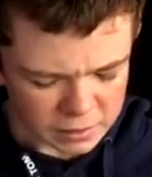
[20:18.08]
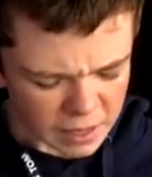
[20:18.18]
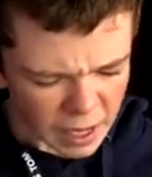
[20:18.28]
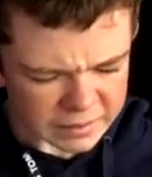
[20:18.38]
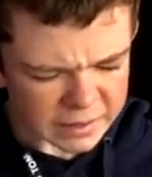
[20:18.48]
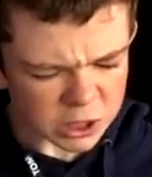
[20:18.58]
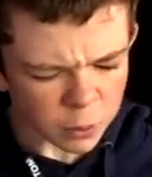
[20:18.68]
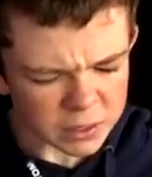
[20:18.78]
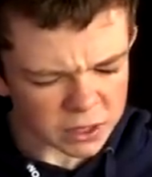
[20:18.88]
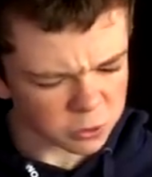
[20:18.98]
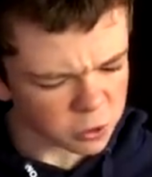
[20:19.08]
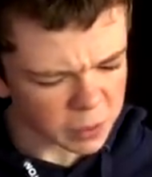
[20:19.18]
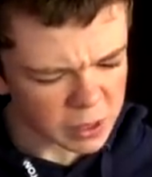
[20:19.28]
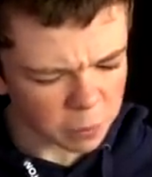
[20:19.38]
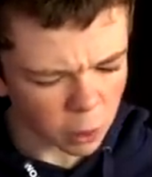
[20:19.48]
As he squinted through the
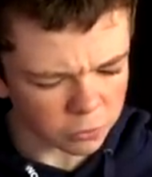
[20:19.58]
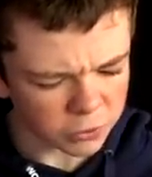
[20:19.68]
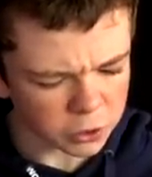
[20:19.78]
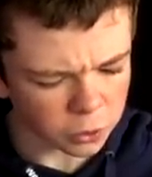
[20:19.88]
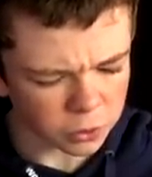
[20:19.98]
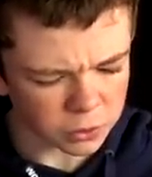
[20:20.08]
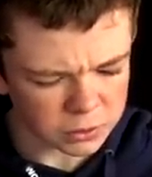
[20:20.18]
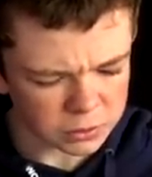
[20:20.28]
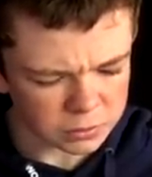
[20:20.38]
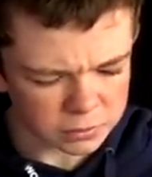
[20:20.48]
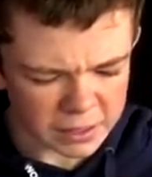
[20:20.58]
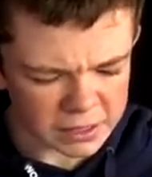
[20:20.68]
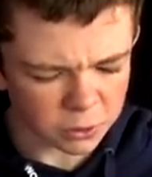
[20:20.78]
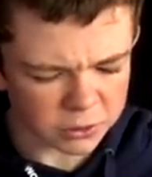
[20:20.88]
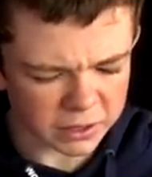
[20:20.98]
peephole of the door, he
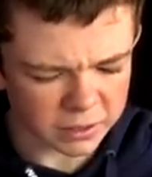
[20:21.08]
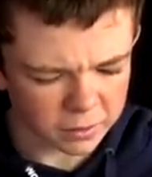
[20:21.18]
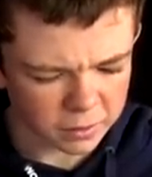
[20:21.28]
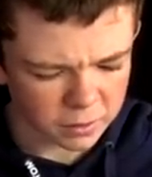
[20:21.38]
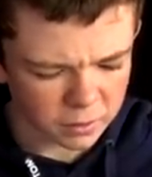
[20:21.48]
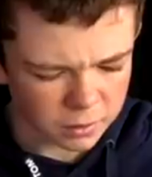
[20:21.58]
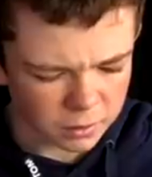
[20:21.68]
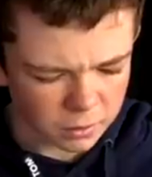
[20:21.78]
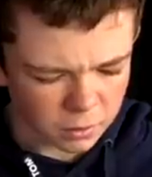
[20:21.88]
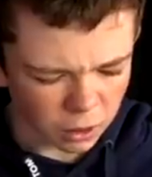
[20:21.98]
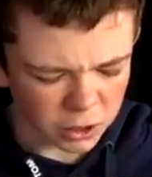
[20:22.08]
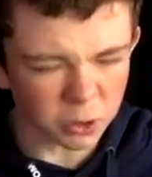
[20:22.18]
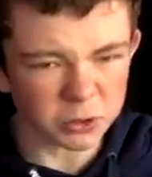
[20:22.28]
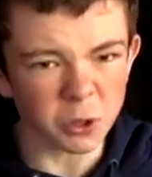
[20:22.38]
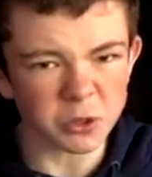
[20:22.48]
snorted. "Oh, you
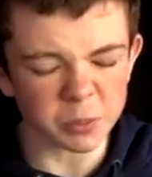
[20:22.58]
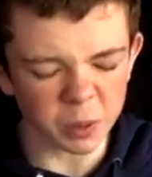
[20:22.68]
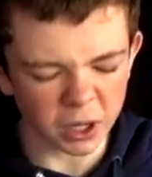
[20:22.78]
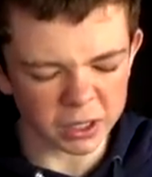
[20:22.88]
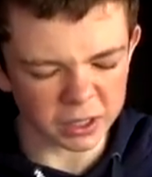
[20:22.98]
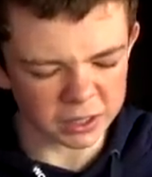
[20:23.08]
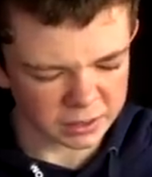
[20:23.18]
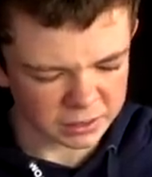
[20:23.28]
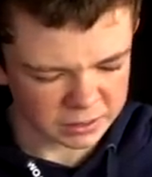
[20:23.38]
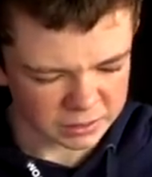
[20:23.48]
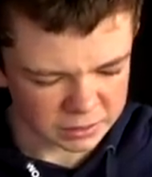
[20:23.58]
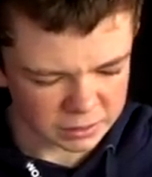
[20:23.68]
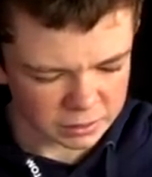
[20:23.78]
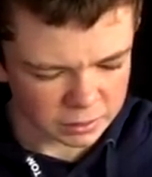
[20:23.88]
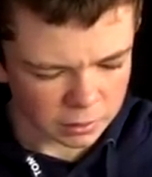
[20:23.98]
old nosy Parker."
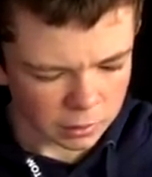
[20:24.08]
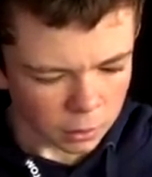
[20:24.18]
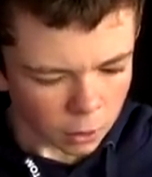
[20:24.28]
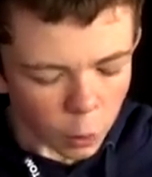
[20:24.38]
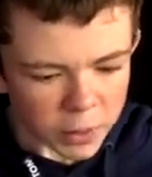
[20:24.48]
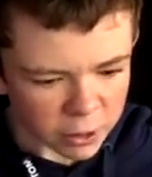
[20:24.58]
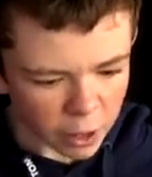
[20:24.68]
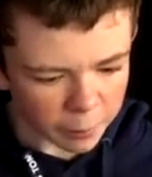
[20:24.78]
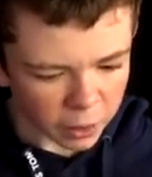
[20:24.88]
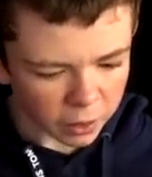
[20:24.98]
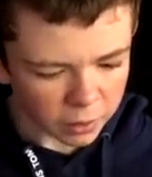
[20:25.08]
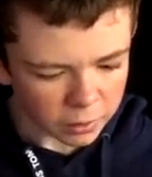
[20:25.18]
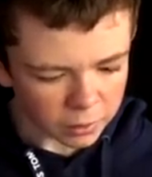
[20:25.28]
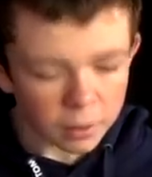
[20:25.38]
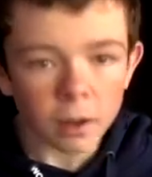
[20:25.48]
"Who is it, Grandpa?"
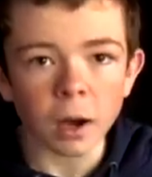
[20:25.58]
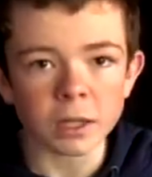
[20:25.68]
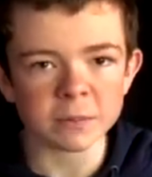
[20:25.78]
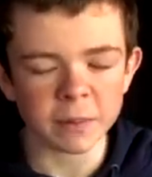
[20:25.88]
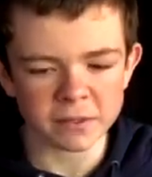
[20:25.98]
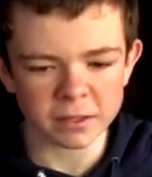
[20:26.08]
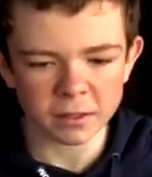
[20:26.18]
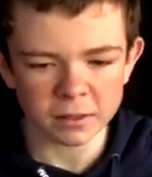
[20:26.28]
asked Spencer.